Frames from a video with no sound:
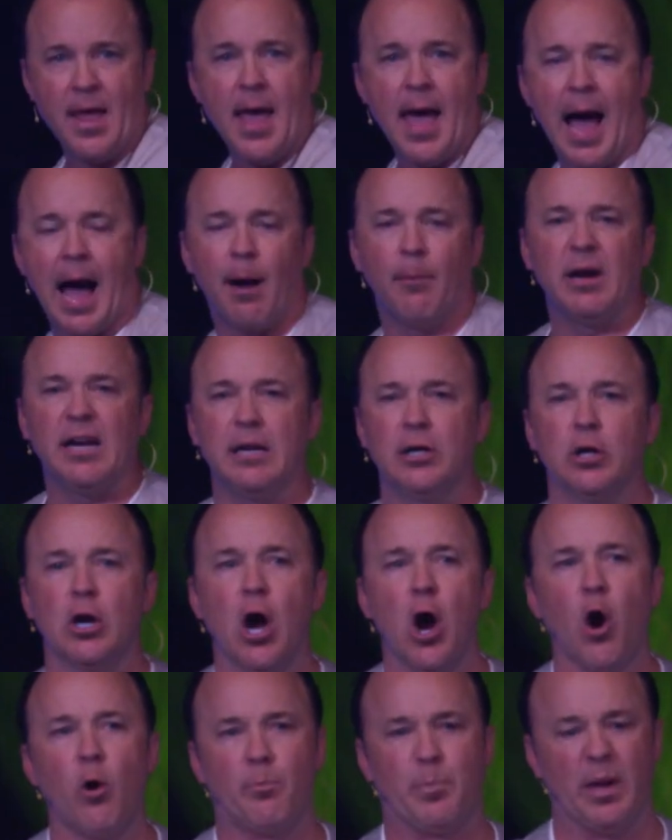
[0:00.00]
How many
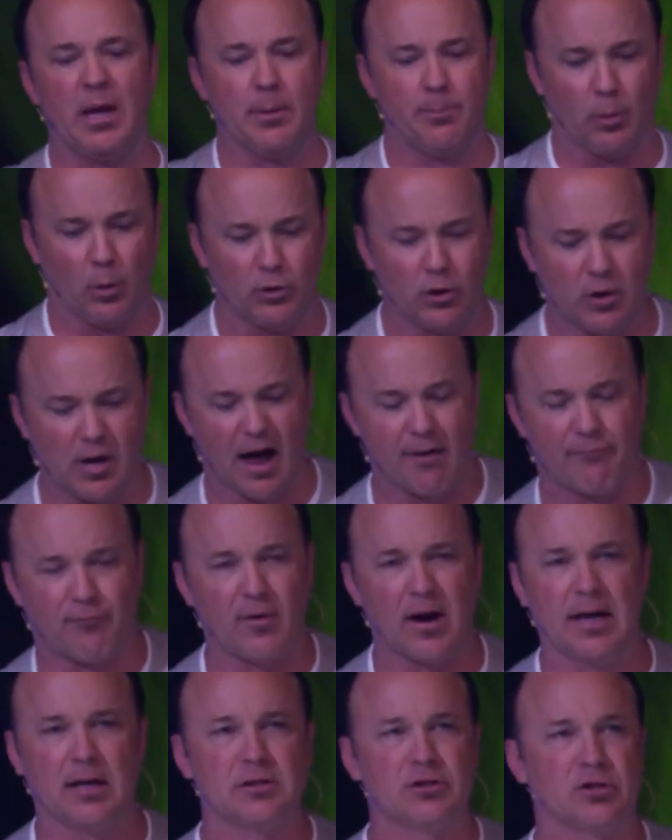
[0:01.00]
know people? You got
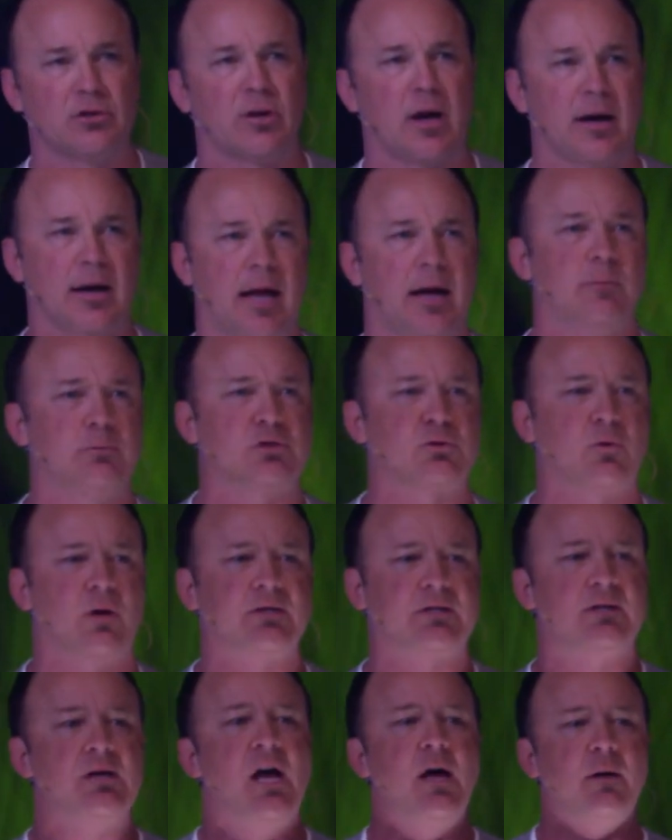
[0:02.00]
friends, you got neighbors,
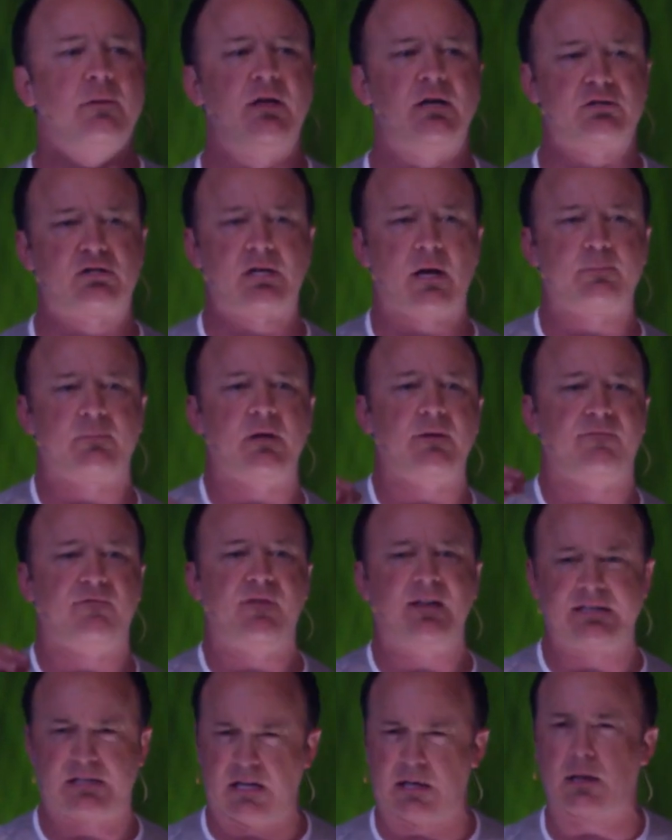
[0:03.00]
relatives. There's something
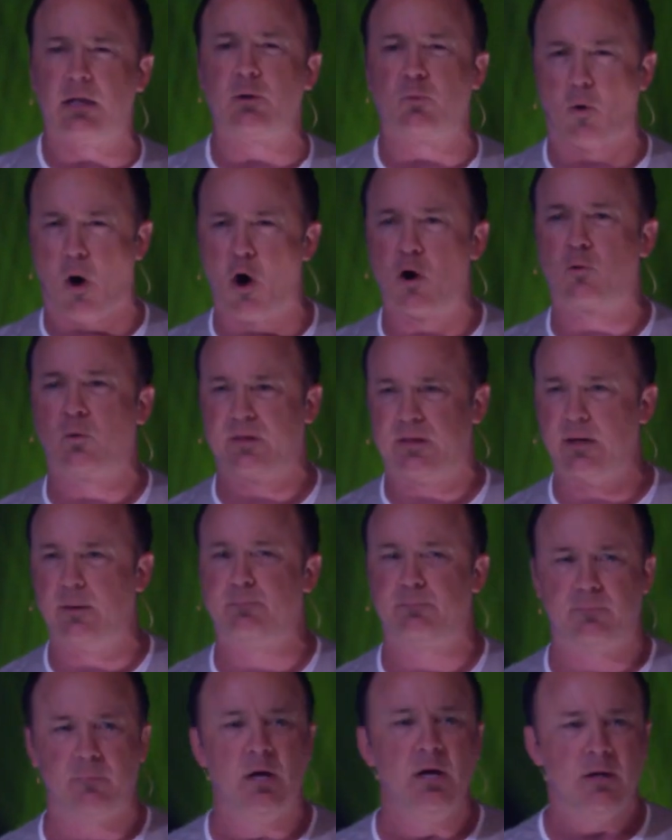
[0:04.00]
physically wrong with
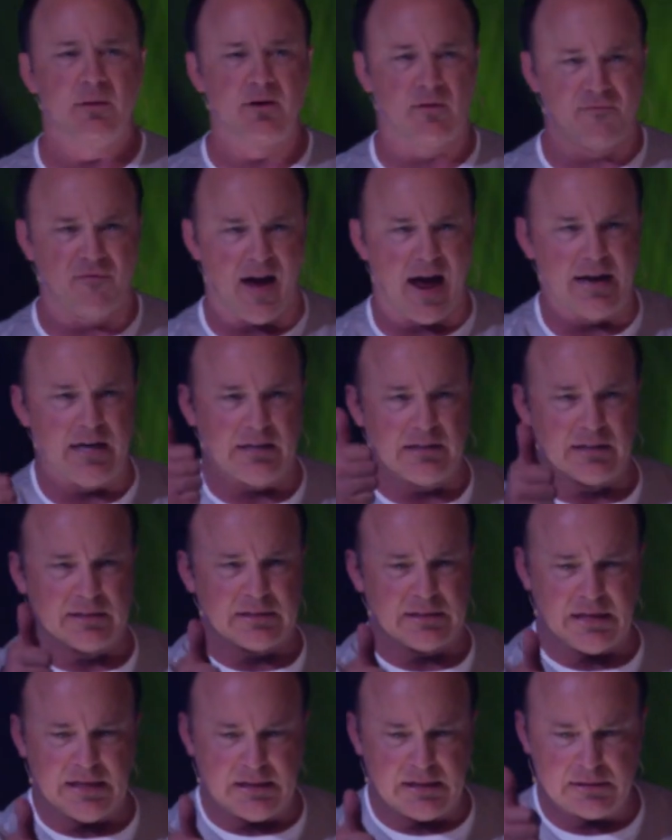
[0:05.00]
them. They're fighting
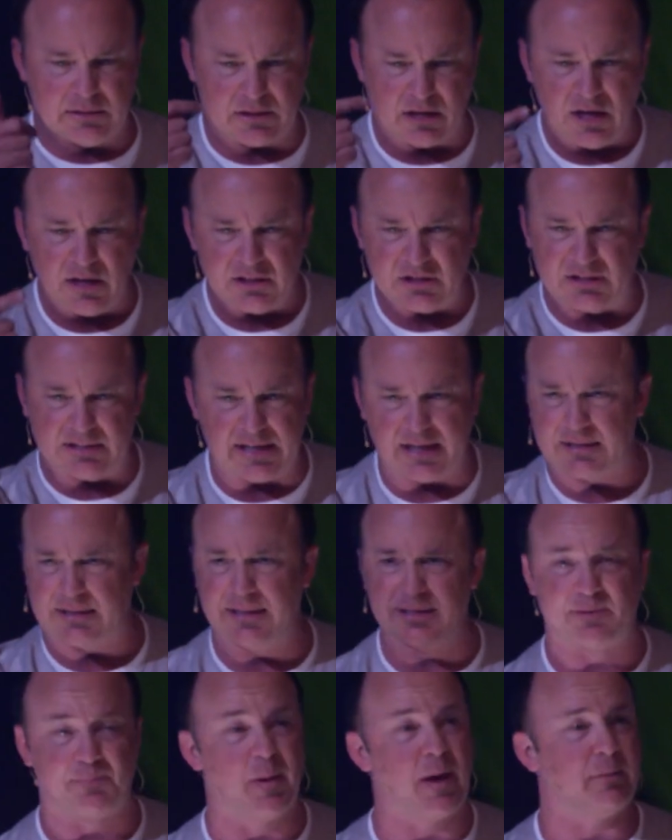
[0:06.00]
disease,
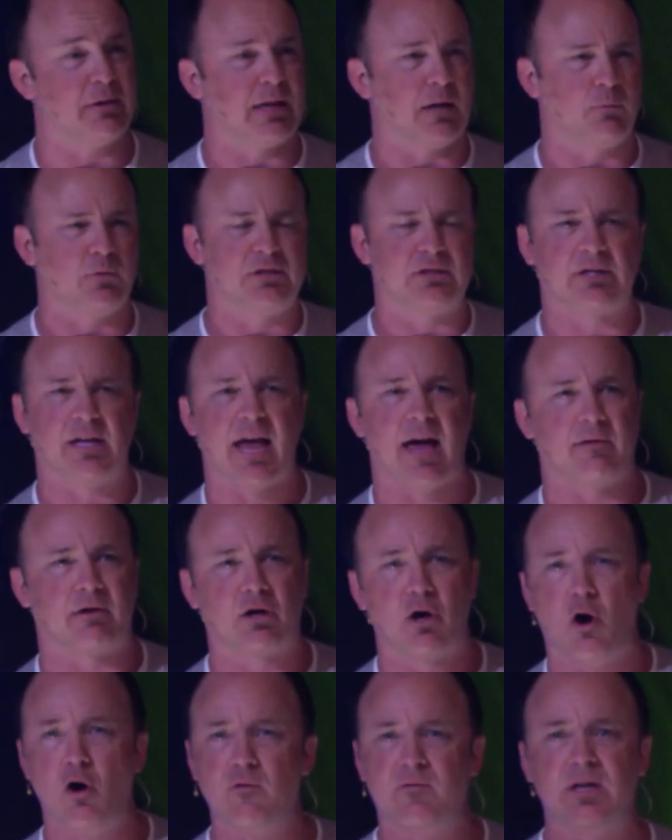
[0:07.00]
sickness. Maybe they recently had
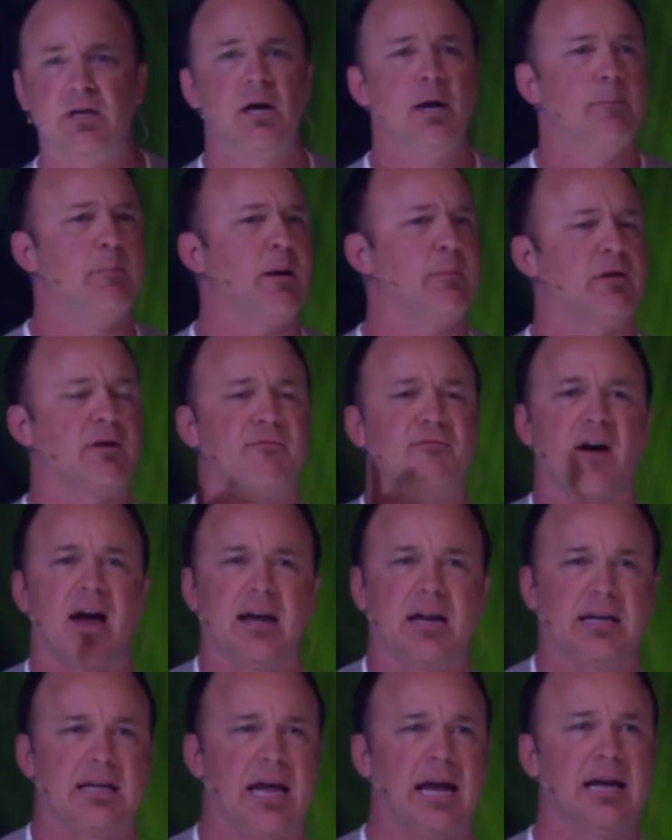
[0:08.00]
COVID. Maybe they're
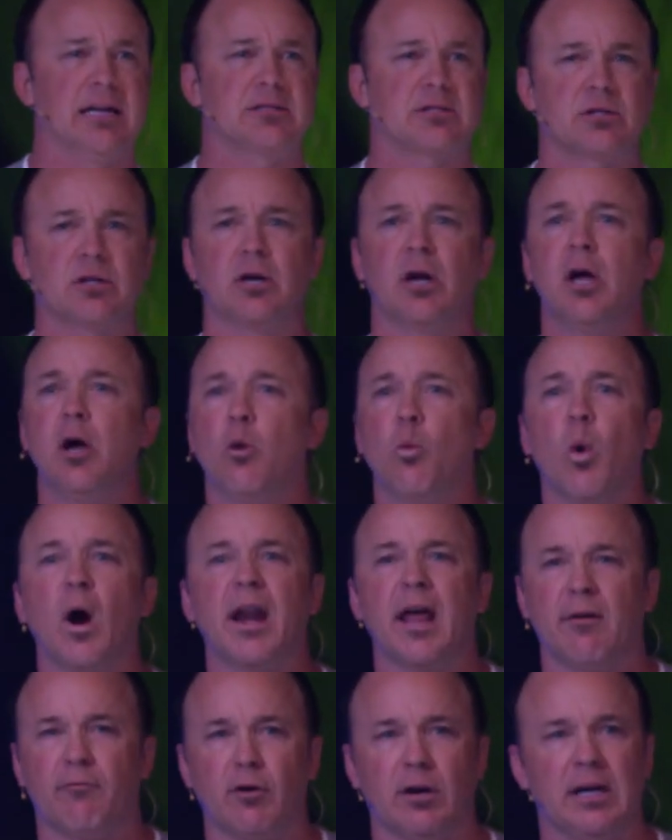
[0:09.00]
fighting cancer.
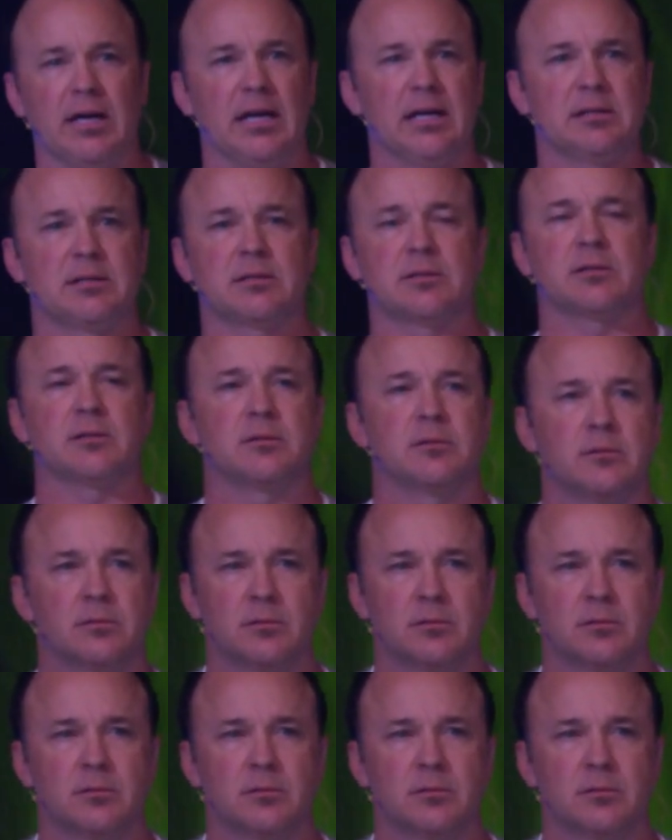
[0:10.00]
Whatever it is.